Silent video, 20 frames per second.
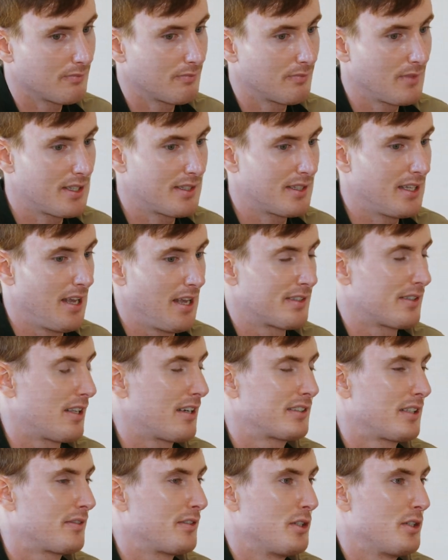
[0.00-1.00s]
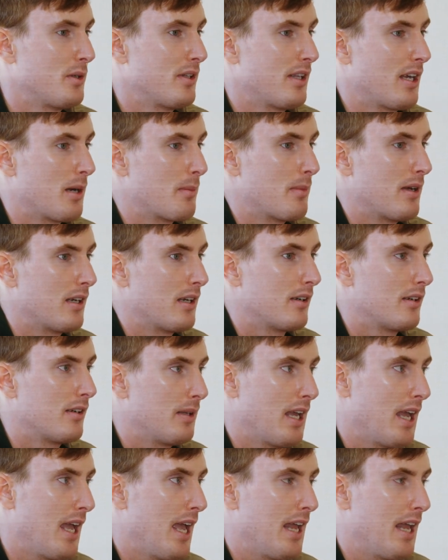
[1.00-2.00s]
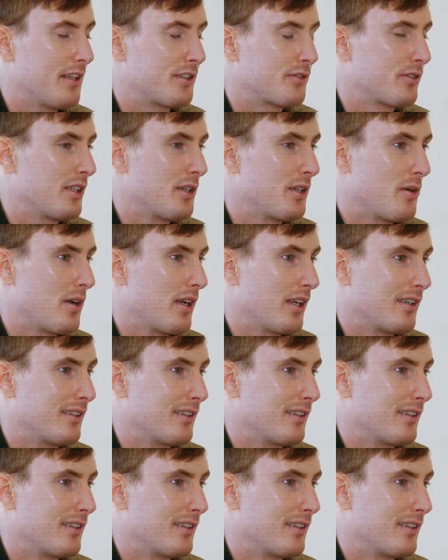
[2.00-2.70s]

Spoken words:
of stuff to do in there, but yeah, and it's really annoying.